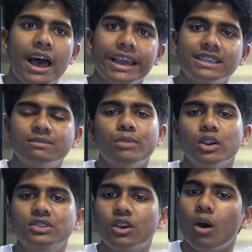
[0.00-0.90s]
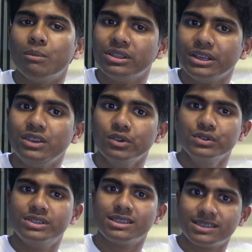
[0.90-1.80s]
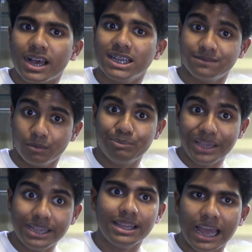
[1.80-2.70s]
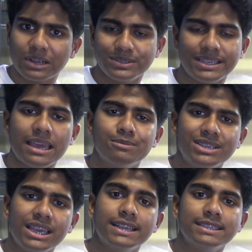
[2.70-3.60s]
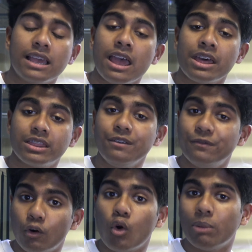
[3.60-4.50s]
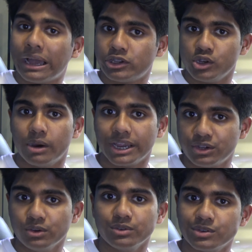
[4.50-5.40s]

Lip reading: guess most commonly used size for big aquascapes is the 4x2x2,